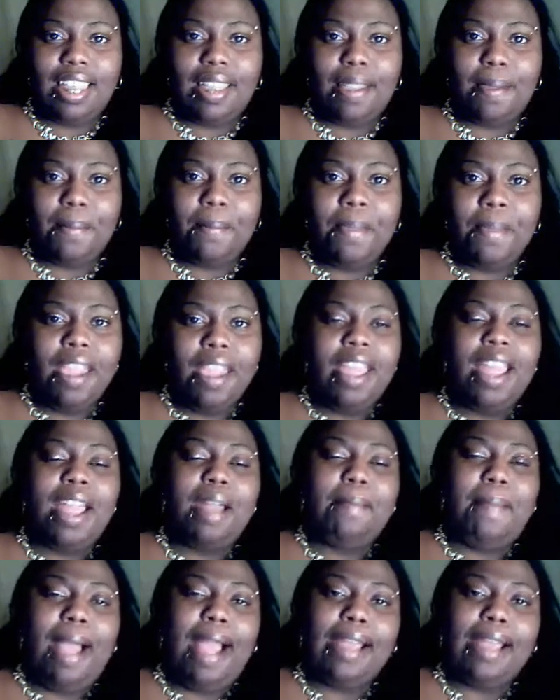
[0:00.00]
them.
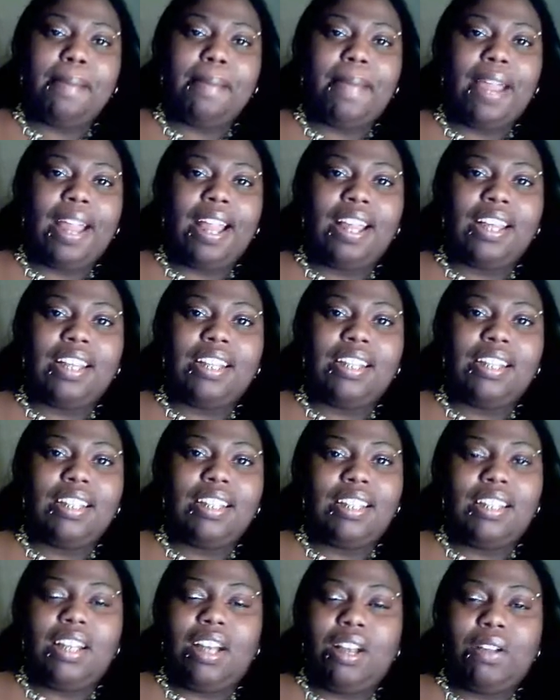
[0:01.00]
In my opinion,
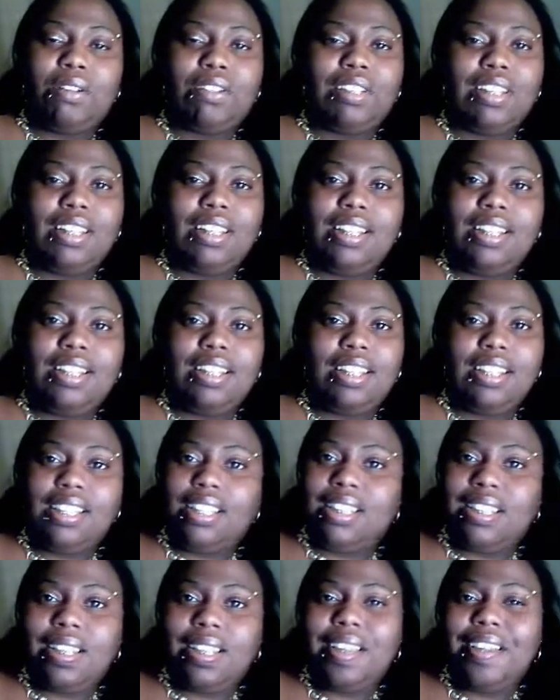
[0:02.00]
you know, she
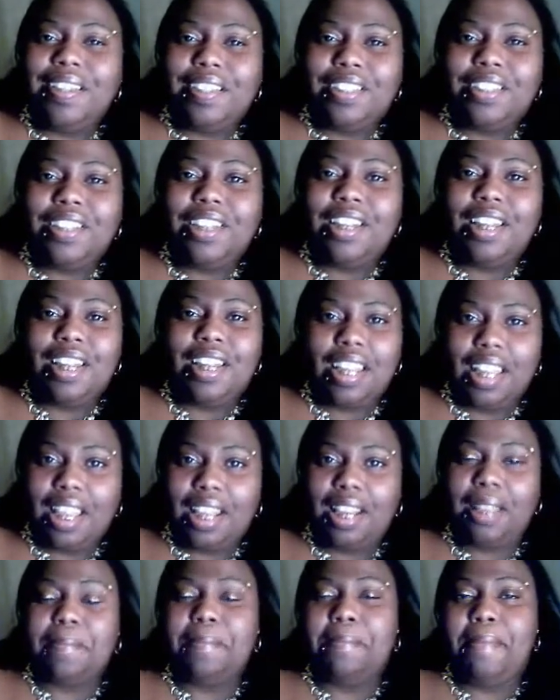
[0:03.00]
should
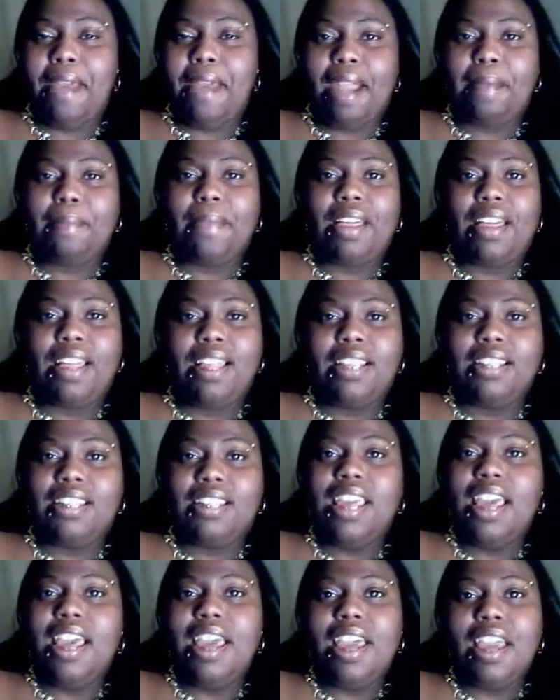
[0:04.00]
get him back
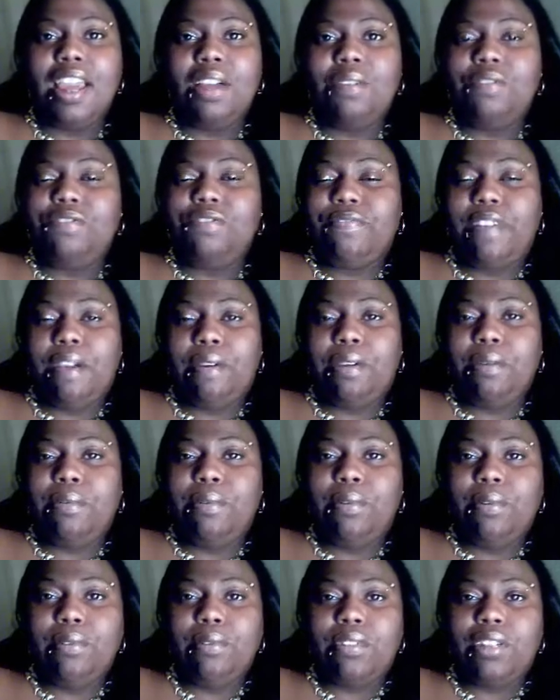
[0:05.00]
because he was very
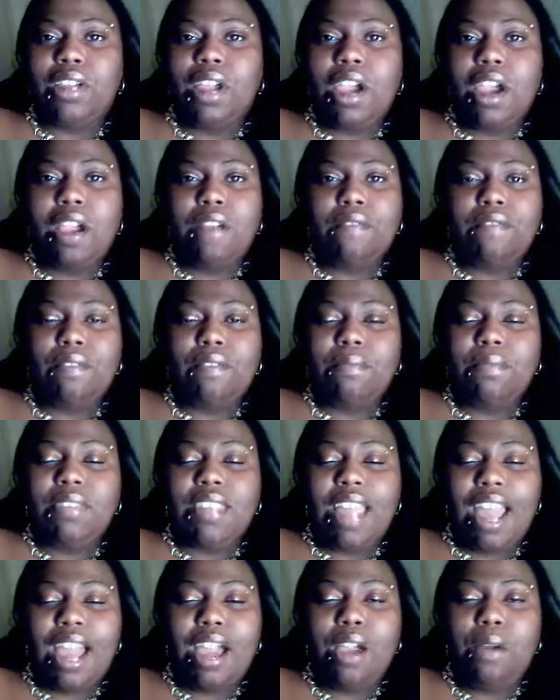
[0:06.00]
rude to her from
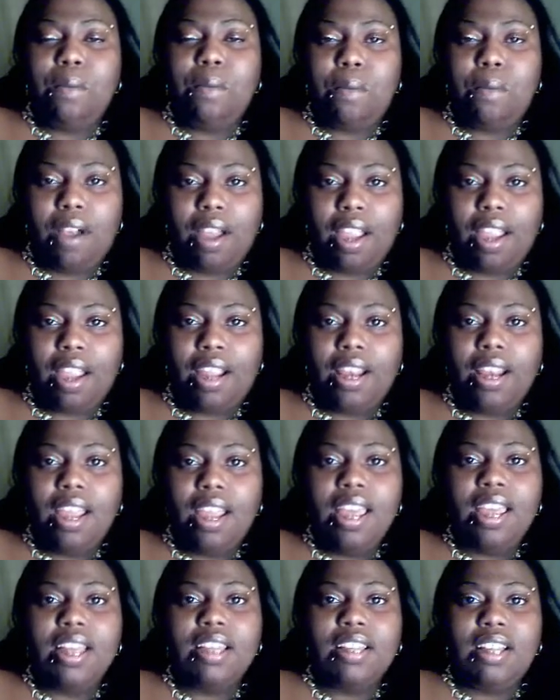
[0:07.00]
day one.
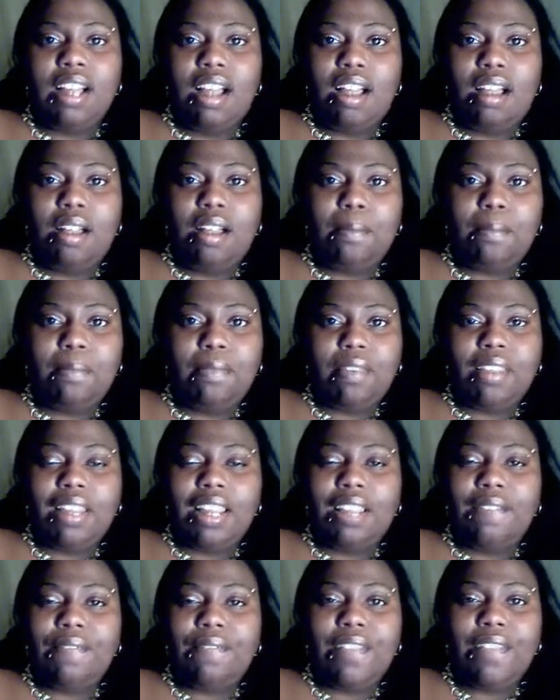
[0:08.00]

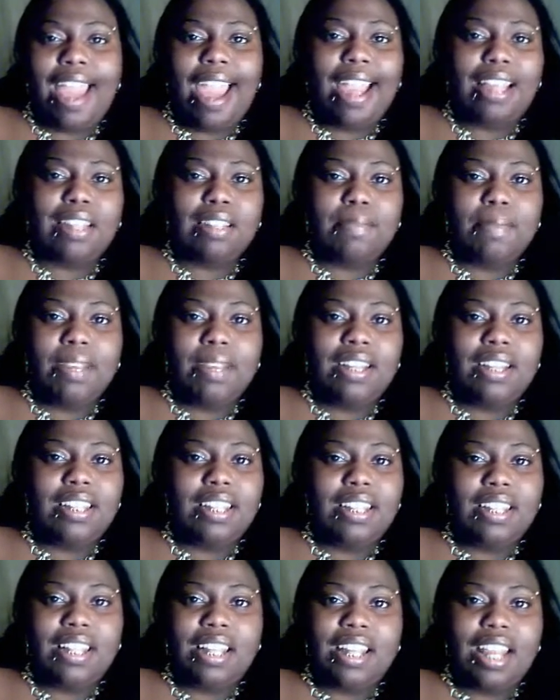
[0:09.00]
If you ask me,
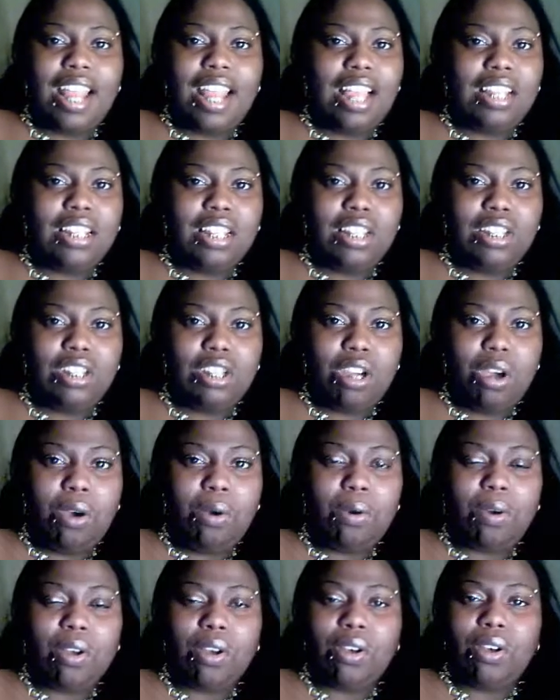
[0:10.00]
she did it as a
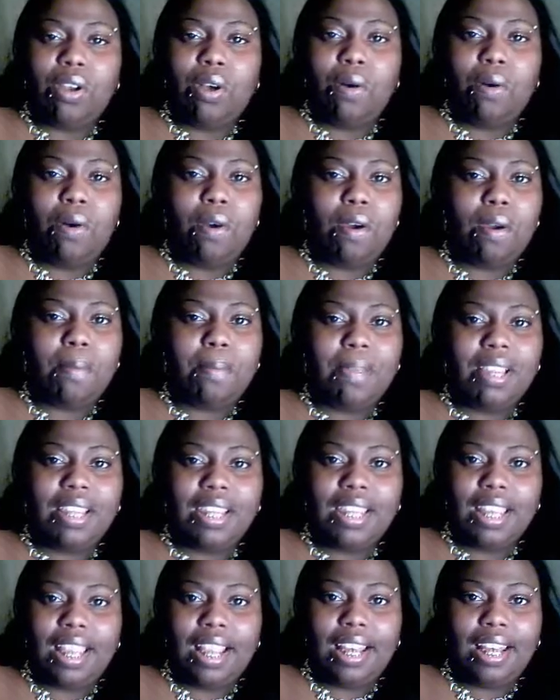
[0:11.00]
joke, no harm
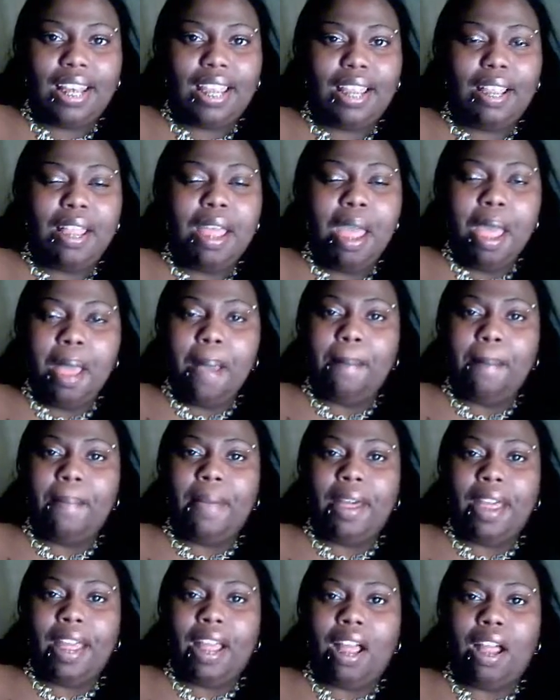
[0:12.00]
intended.
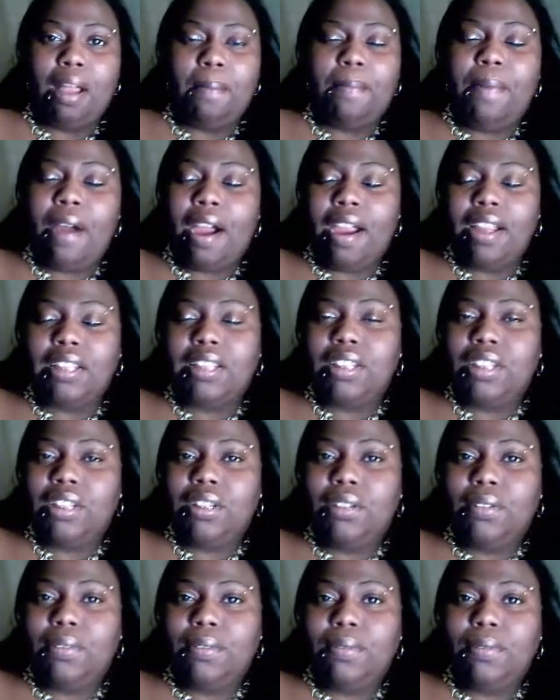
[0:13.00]
But on part
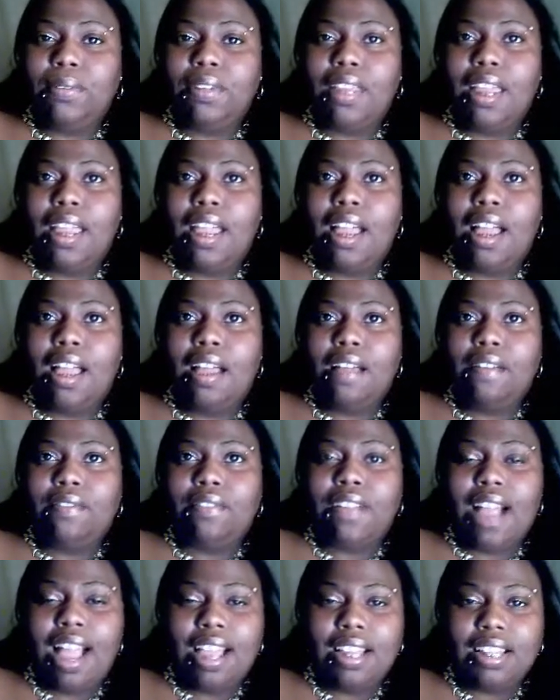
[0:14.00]
two
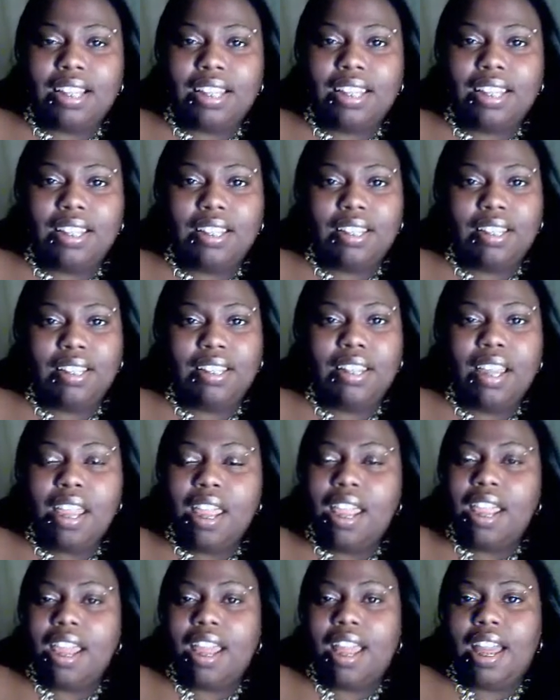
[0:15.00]
of Cottage Hill,
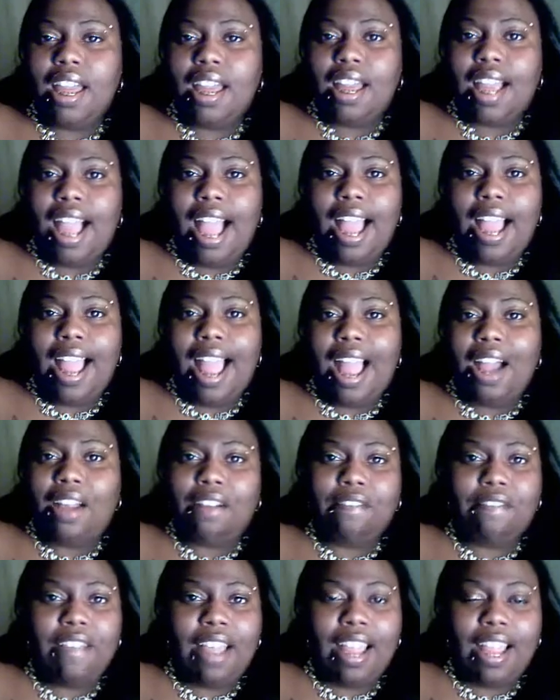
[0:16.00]
it got
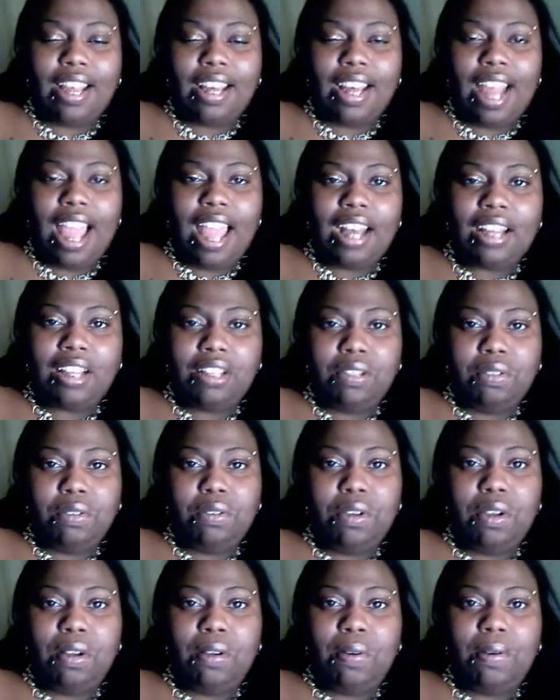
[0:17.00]
out of hand and out of
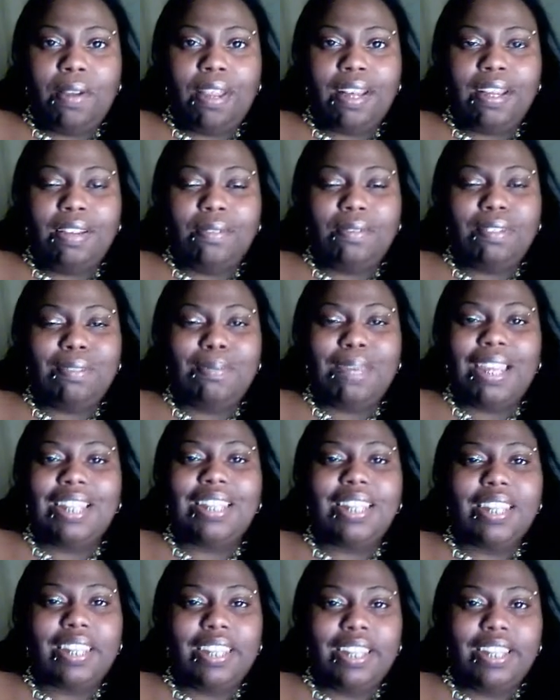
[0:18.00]
control and it was
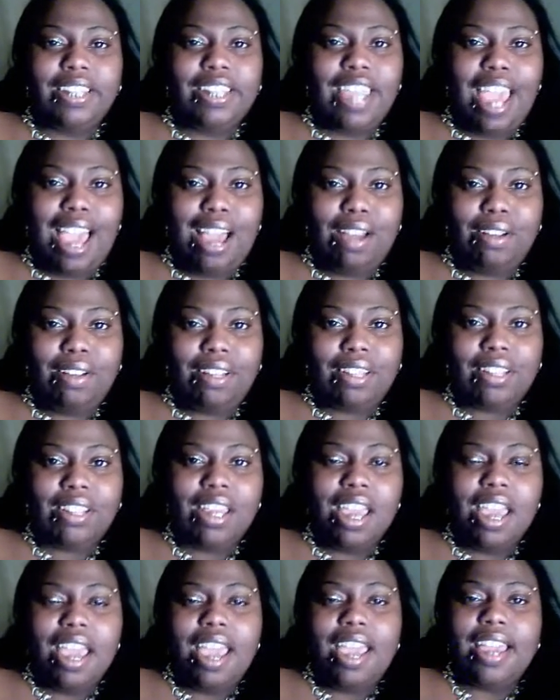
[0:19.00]
basically childish.
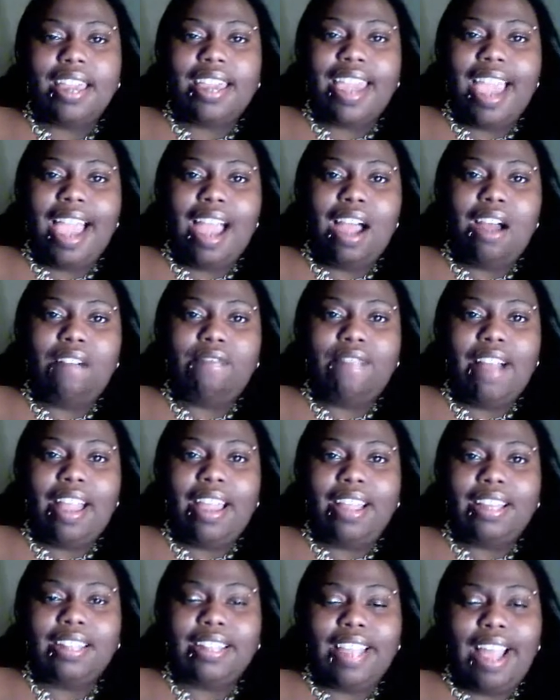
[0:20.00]
Kyle
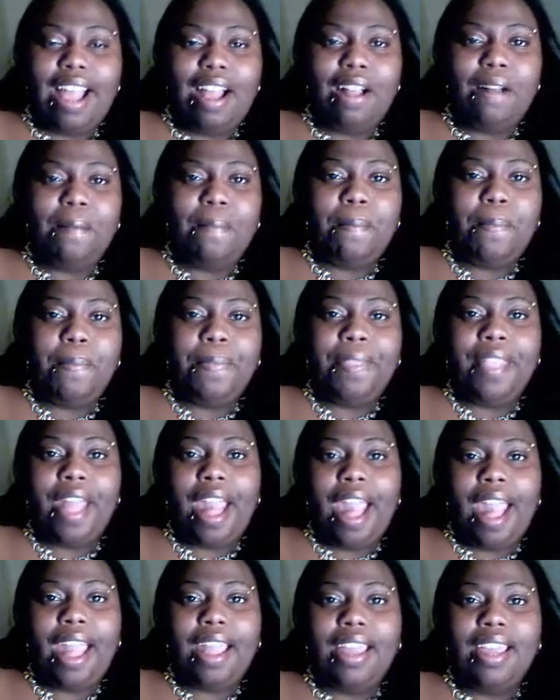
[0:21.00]
finds out
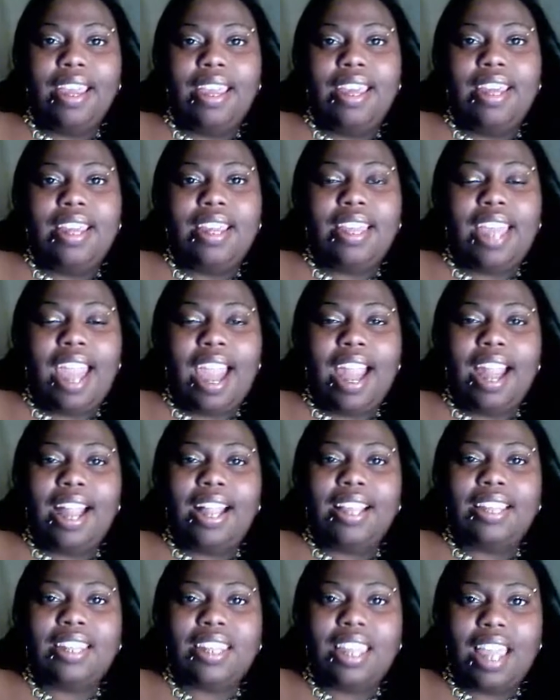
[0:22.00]
that
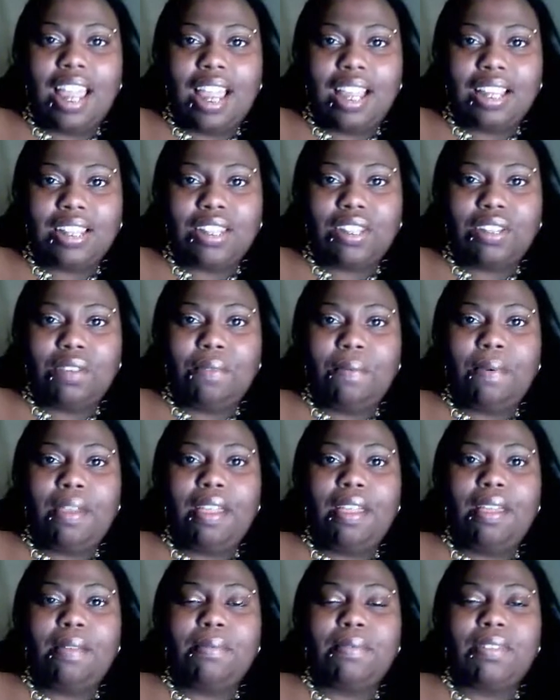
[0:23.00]
Kay takes the
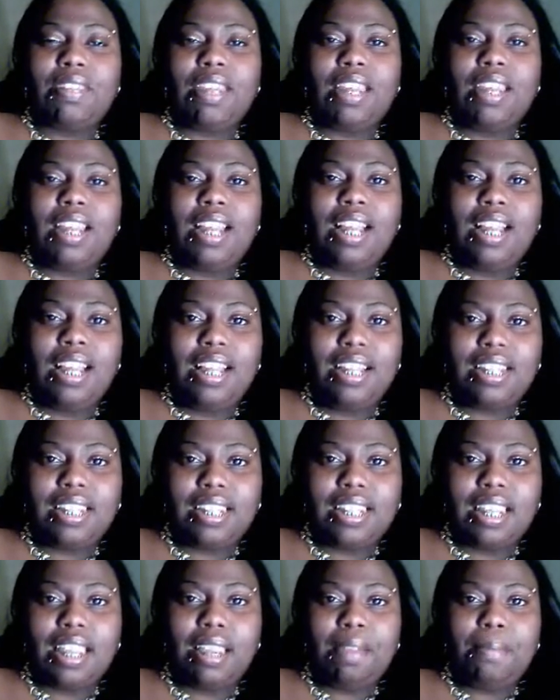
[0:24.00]
ribs and
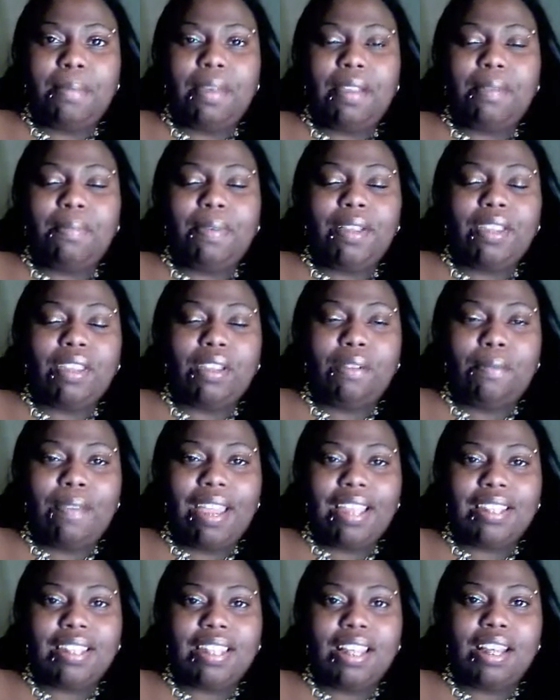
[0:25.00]
eats them and put the
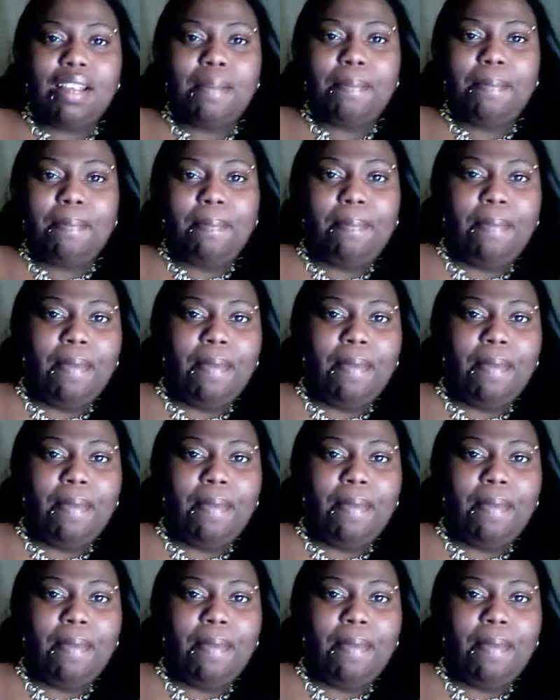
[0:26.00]
rest in a